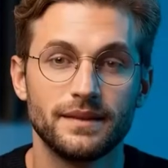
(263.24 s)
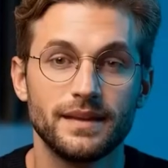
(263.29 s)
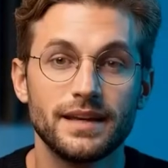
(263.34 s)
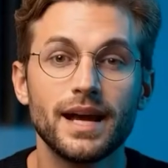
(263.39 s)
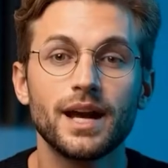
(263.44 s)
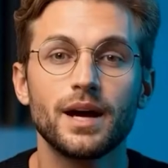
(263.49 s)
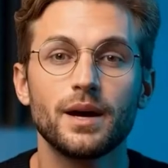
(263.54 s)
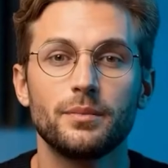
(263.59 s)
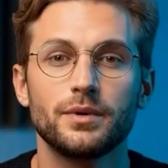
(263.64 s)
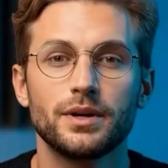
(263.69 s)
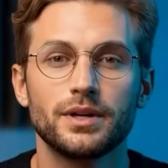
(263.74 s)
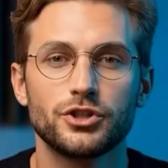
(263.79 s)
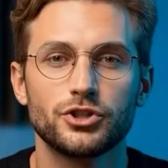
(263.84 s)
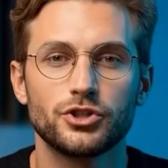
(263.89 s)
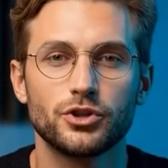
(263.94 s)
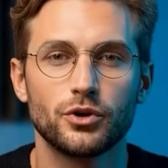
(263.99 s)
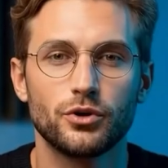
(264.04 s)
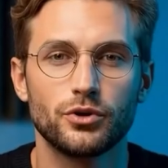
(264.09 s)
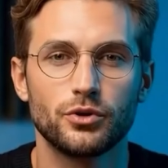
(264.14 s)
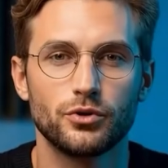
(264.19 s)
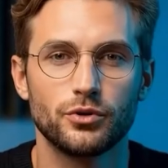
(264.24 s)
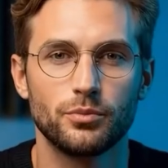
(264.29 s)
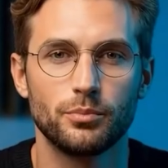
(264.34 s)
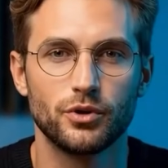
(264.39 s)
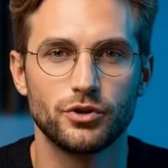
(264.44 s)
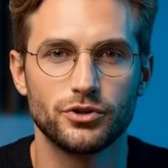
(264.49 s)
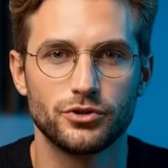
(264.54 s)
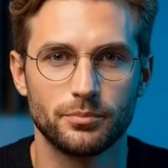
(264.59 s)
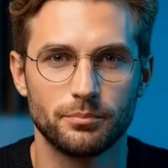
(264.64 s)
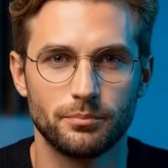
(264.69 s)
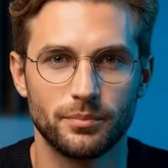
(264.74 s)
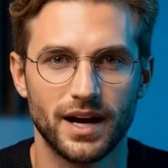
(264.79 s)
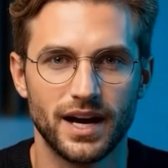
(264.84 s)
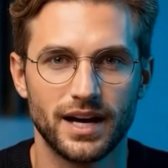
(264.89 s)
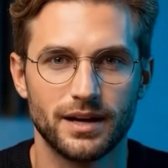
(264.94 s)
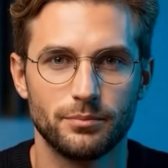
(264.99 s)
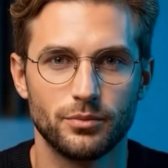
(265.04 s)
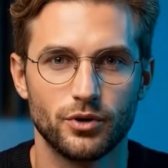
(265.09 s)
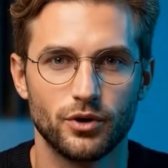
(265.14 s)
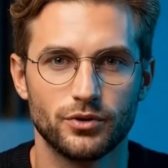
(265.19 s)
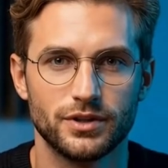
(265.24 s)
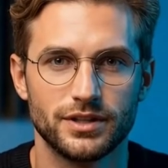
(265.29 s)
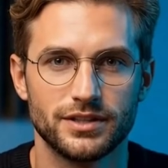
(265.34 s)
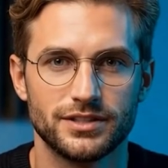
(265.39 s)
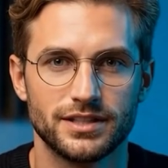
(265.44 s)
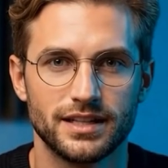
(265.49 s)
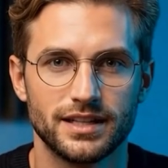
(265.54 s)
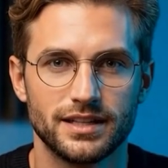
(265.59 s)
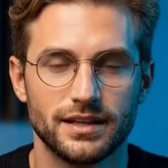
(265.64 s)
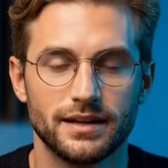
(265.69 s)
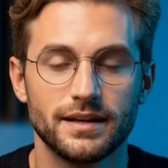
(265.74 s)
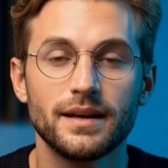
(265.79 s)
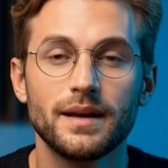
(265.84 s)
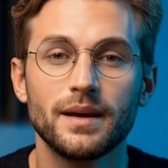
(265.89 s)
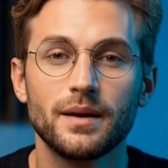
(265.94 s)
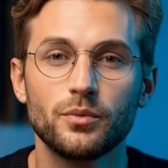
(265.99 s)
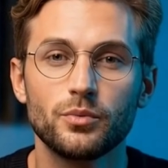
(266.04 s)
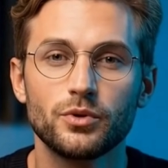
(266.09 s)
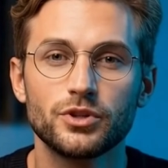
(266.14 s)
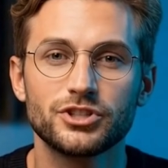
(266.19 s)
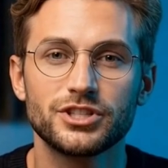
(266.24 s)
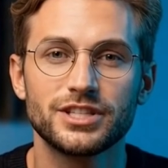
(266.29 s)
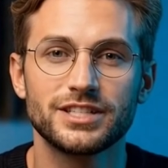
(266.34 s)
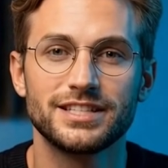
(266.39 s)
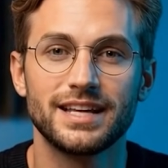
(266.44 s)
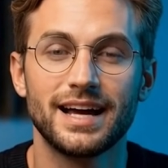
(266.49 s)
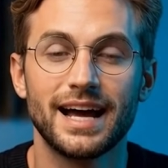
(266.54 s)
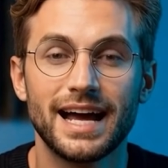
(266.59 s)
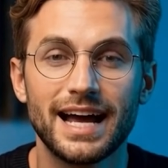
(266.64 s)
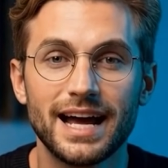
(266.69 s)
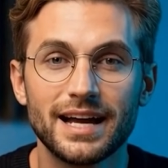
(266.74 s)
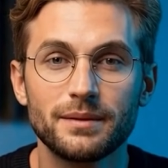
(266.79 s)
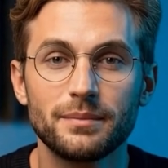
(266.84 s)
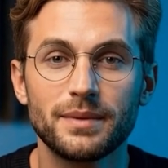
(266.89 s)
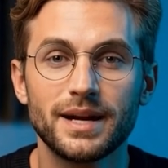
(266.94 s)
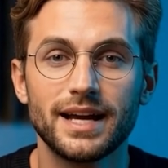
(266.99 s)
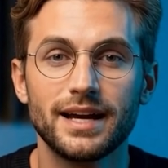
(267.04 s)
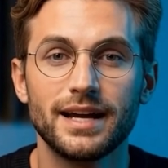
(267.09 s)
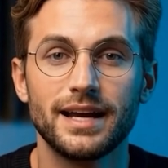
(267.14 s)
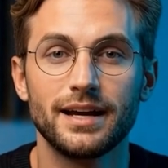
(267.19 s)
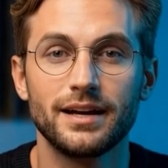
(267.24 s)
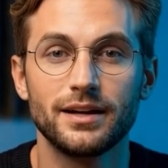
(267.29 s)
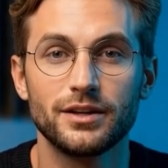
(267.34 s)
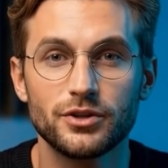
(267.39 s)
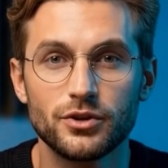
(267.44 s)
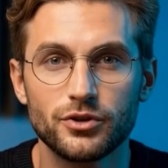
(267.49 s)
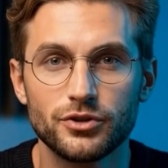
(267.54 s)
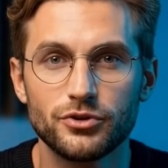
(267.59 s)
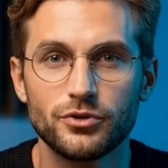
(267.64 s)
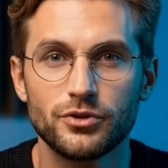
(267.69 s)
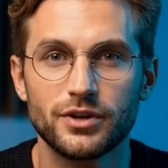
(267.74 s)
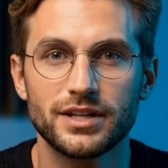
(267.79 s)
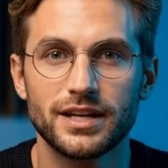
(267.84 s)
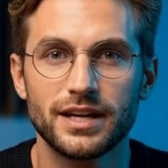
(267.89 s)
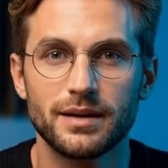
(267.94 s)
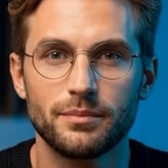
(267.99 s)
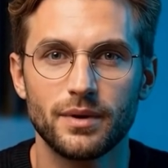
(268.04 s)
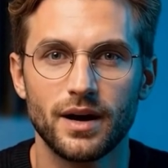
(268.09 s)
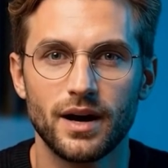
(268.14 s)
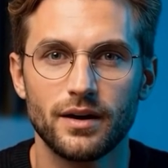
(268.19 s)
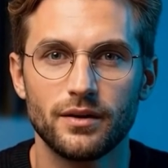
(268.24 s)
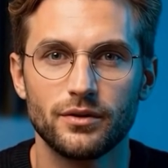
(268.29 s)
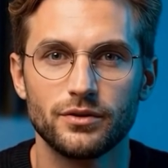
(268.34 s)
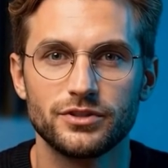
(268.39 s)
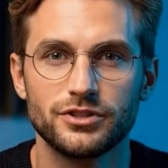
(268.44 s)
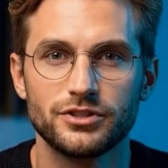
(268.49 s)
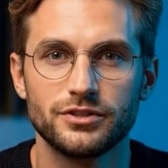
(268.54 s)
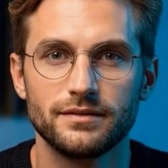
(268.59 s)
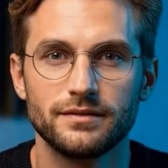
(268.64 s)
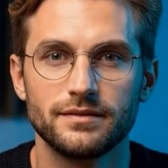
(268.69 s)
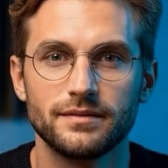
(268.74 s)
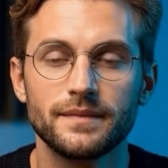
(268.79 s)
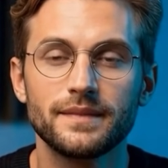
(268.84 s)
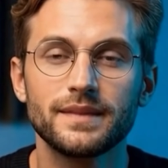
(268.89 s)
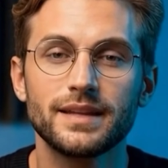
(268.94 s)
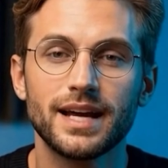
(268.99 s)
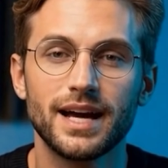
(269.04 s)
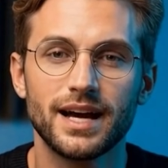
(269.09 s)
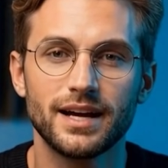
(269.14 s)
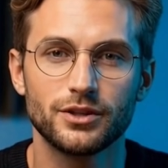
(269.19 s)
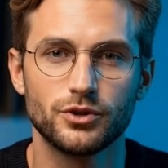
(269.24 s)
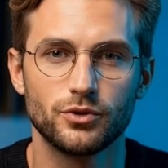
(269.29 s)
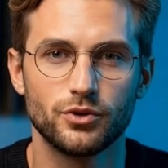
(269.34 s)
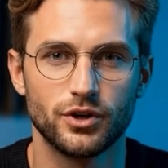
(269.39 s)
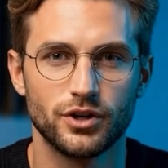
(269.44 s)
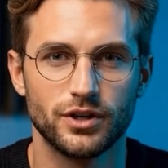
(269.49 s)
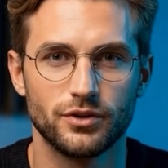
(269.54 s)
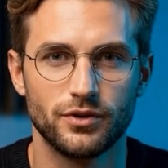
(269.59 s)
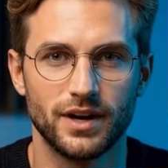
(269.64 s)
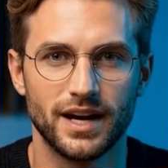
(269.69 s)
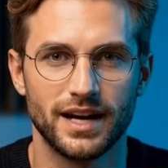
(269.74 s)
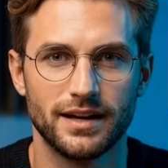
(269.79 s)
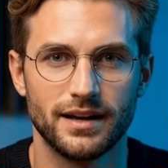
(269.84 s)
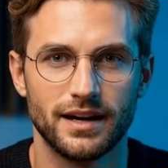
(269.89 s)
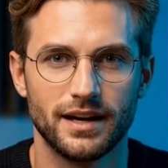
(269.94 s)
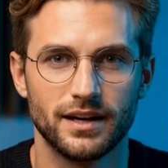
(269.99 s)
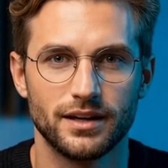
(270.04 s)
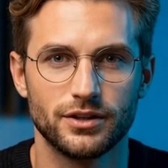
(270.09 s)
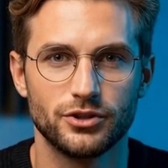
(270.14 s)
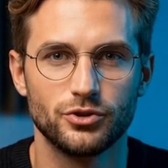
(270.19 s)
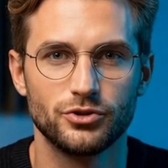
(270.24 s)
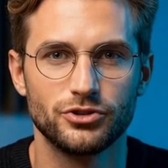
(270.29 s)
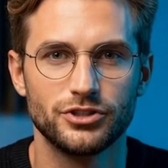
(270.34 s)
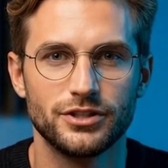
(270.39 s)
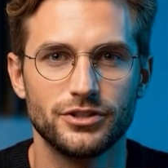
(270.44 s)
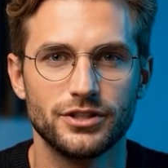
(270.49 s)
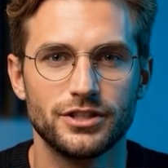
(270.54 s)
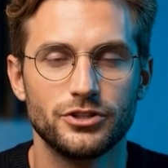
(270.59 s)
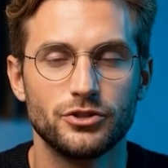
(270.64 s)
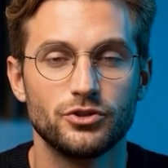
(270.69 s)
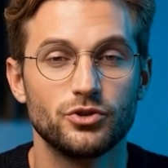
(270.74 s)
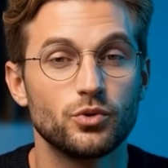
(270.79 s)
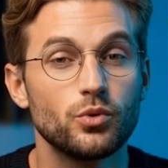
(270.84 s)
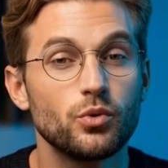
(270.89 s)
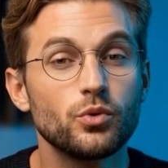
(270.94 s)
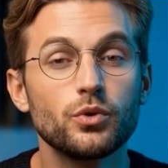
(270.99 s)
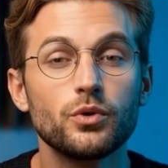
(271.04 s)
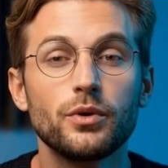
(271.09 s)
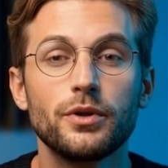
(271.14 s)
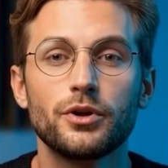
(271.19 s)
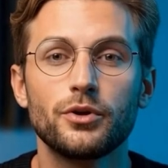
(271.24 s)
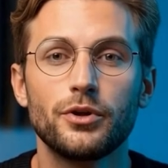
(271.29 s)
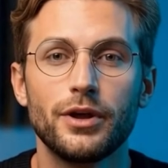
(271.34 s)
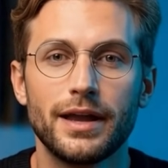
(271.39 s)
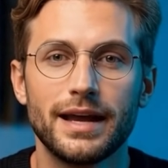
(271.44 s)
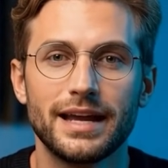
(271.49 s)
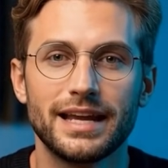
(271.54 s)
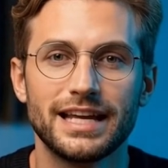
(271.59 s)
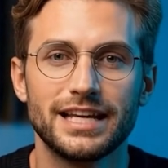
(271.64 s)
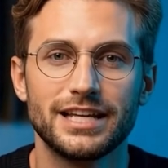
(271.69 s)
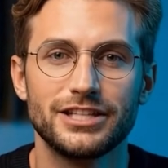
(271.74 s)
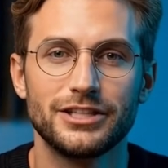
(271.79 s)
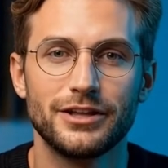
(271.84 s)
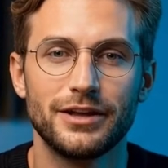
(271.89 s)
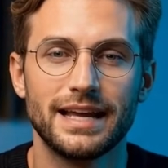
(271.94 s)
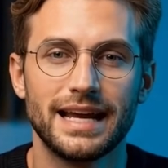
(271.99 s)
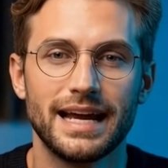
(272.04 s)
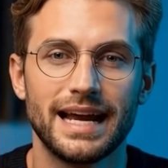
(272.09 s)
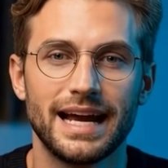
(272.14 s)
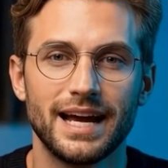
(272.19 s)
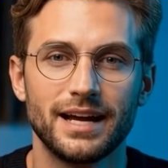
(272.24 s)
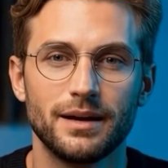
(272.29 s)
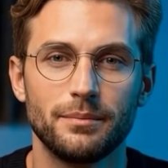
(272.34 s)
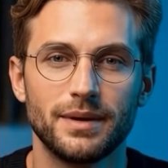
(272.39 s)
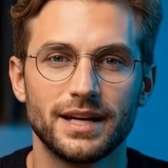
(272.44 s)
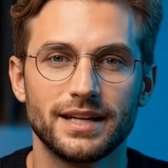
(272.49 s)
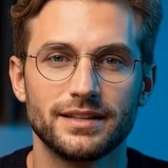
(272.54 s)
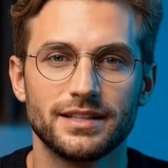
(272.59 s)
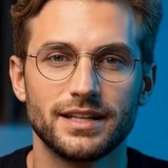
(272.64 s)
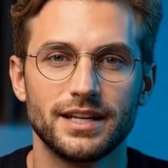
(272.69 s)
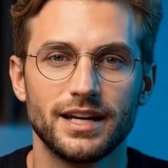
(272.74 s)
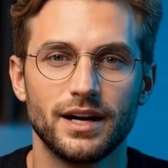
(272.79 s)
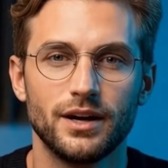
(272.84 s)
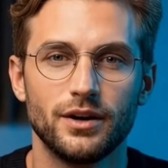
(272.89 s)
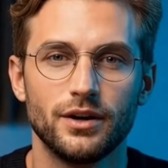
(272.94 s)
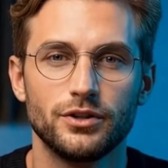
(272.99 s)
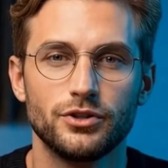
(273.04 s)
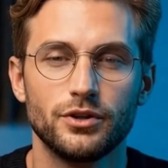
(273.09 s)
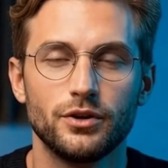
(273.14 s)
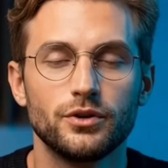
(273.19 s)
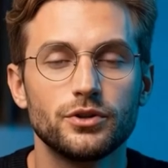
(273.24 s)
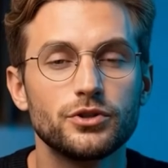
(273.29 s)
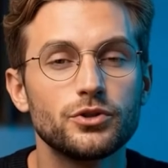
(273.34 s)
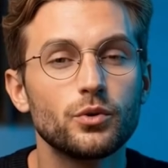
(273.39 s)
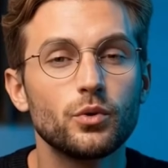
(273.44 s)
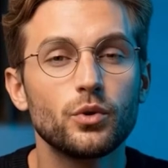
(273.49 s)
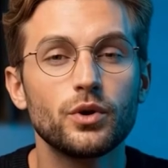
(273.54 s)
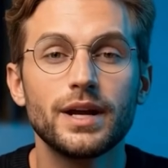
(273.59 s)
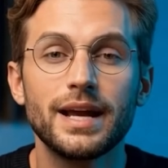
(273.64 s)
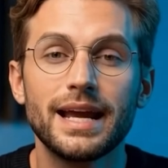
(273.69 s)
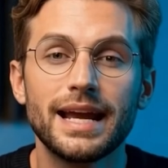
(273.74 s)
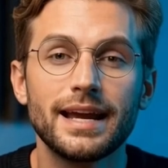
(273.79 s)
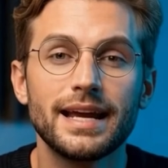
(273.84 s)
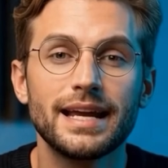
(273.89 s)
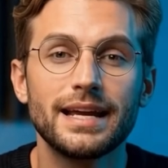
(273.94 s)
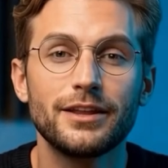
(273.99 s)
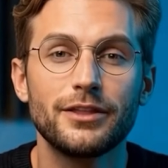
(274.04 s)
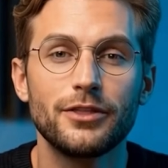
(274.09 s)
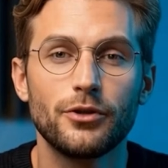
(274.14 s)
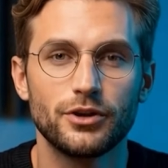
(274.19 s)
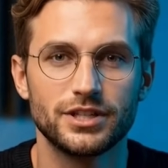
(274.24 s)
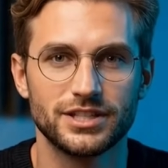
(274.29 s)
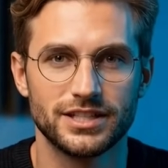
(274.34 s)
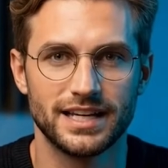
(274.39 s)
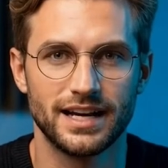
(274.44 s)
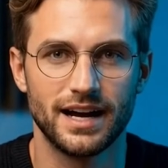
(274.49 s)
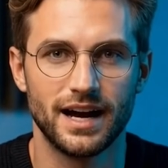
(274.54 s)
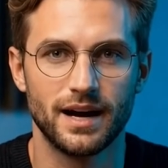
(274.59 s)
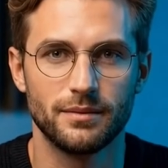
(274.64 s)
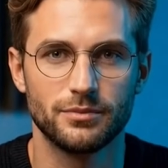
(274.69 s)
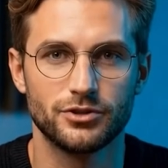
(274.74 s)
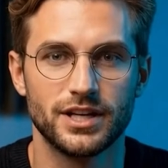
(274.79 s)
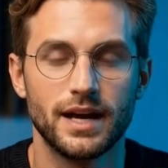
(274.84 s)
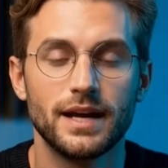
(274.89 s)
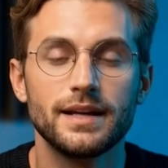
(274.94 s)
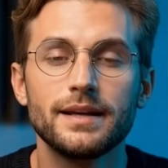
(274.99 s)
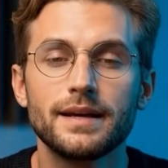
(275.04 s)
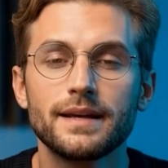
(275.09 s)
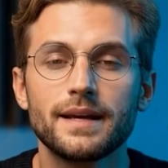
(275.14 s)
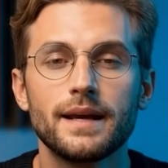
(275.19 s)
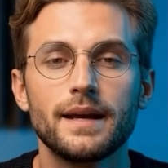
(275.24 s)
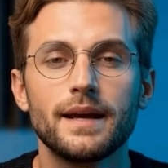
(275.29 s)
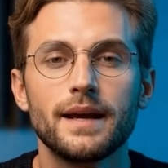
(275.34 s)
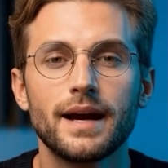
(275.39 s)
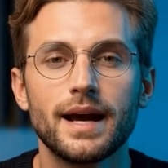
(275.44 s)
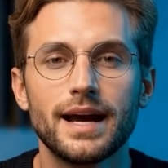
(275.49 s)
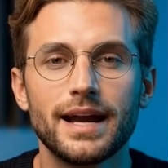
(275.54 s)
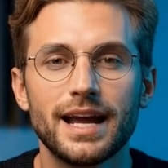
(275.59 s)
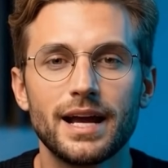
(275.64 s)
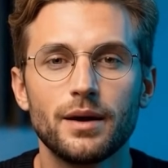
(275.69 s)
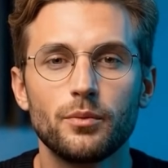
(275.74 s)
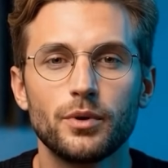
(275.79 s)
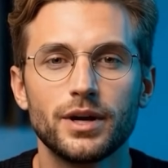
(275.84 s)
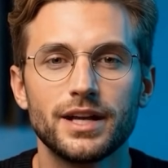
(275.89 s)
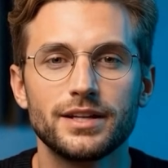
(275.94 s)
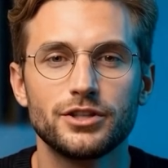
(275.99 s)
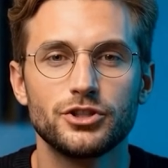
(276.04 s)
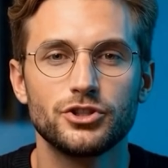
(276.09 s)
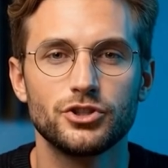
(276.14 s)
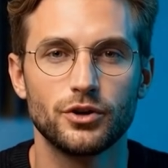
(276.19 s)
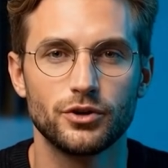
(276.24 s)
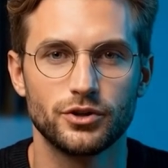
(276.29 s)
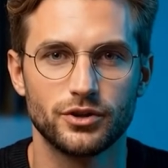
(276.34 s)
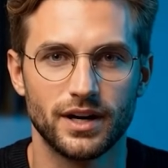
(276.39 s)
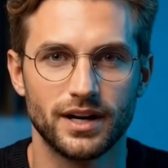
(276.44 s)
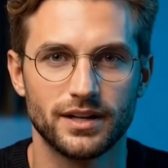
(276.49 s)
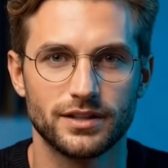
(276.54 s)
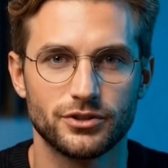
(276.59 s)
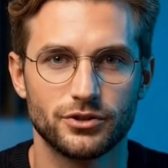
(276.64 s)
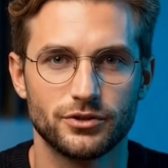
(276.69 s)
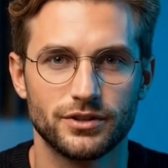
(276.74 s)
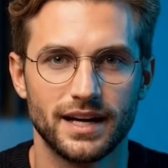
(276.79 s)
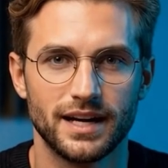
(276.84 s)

Now I'm going to show you the most mind-blowing thing, which is animating your 3D models. Yeah, you heard it right. Using this tool, you can easily animate the characters or any 3D object. I can't wait to show you how to do